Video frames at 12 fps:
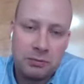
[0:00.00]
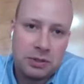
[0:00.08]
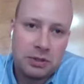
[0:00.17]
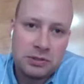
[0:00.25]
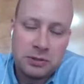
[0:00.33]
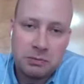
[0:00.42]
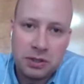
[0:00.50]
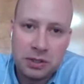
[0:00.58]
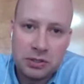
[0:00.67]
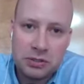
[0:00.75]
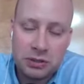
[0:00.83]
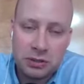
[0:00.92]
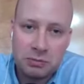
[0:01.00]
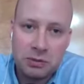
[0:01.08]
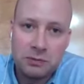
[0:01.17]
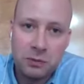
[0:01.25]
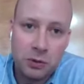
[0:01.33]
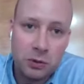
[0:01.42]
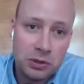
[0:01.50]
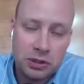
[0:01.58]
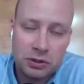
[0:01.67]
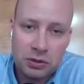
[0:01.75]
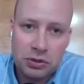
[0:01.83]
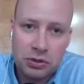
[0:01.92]
I mean, it's something I started before we
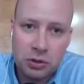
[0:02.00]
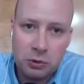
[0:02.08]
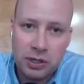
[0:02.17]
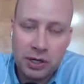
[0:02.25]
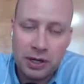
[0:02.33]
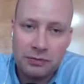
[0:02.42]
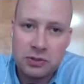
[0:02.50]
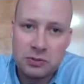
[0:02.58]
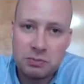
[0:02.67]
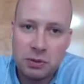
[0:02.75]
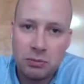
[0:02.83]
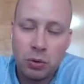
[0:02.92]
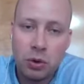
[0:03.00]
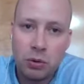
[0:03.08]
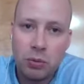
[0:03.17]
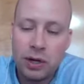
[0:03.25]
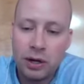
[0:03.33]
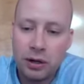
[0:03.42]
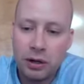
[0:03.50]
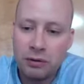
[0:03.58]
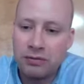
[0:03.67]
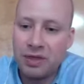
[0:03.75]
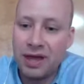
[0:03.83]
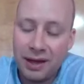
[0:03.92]
started the show, but I've just been more aware
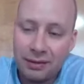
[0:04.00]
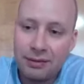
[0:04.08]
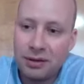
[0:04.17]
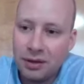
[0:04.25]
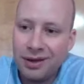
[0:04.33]
of that